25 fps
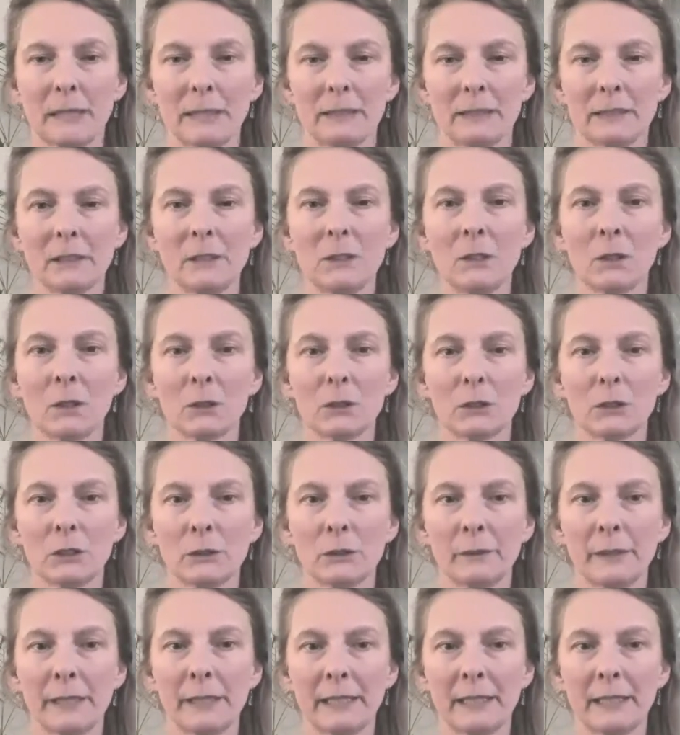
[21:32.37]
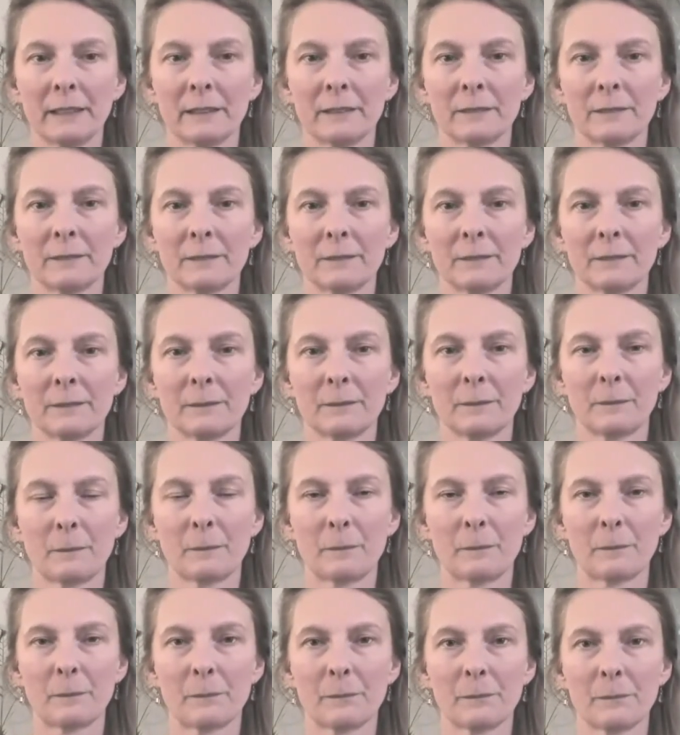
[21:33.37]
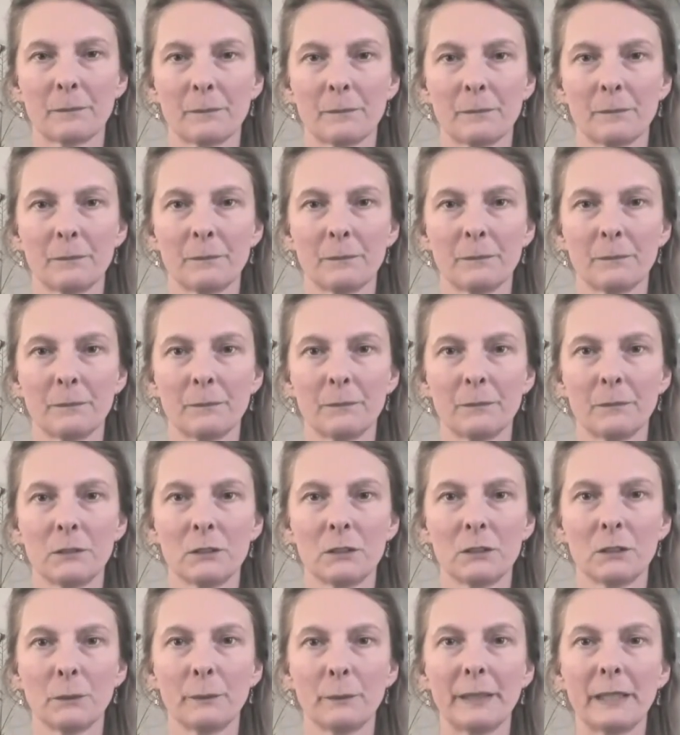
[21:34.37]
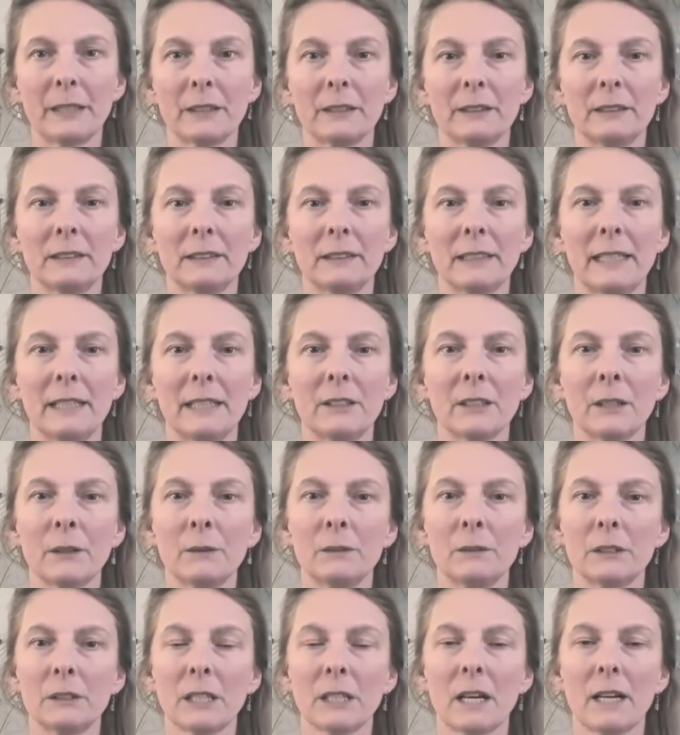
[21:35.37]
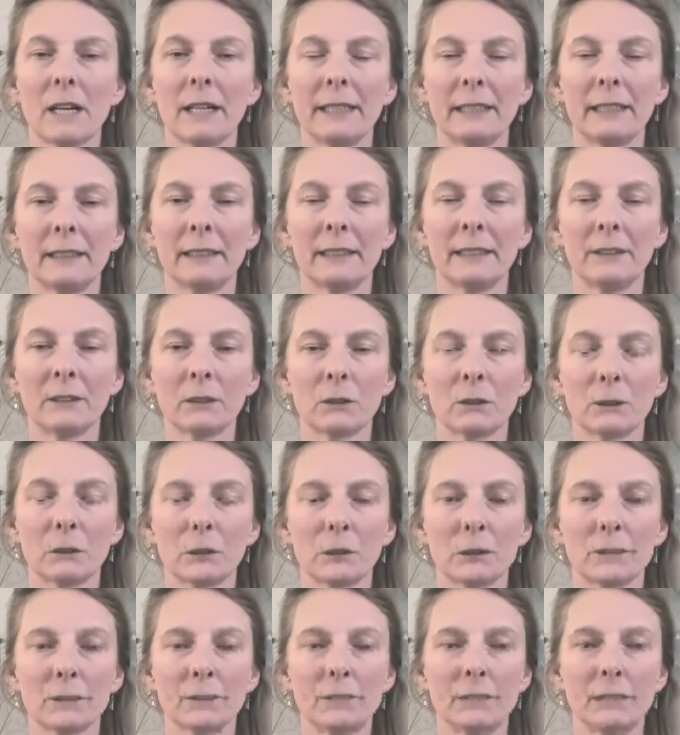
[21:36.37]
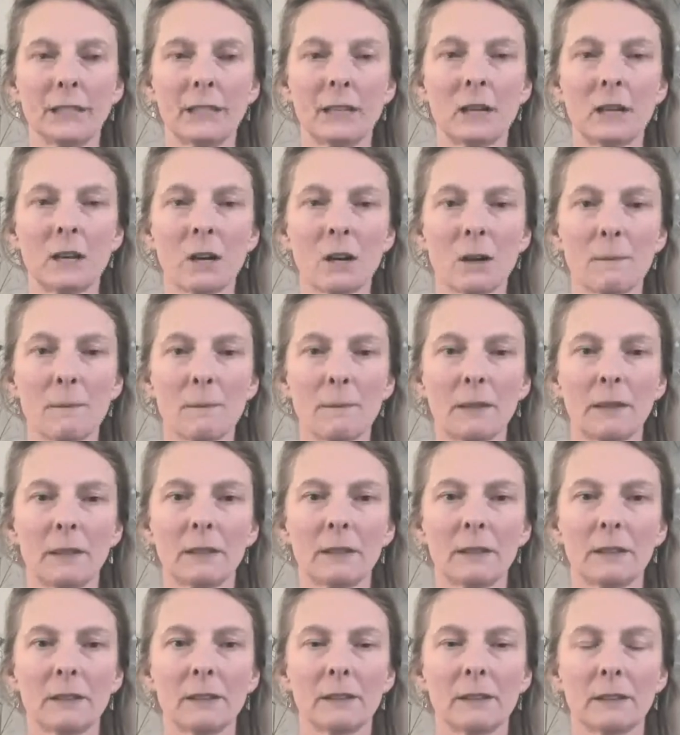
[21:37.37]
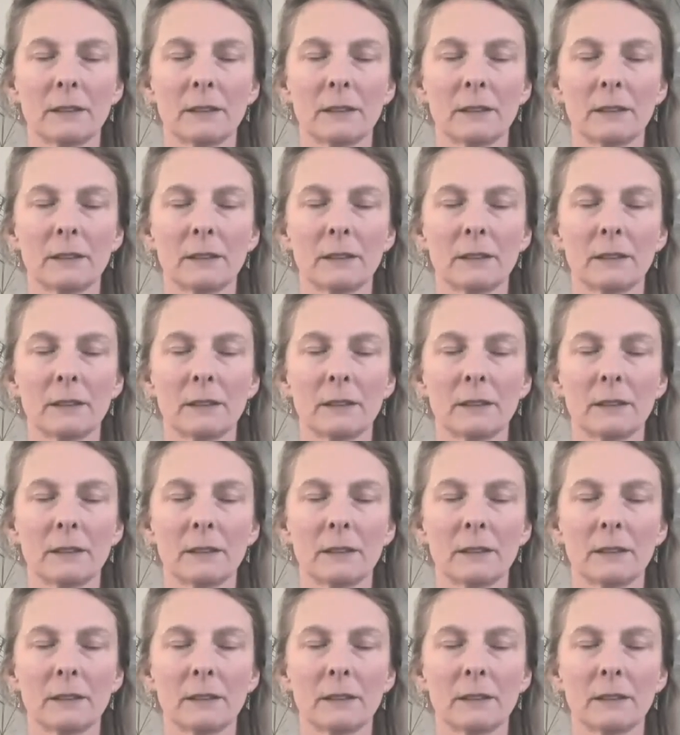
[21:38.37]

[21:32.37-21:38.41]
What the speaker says: It's a not doing. So we could say, don't tighten in the crook of the arm.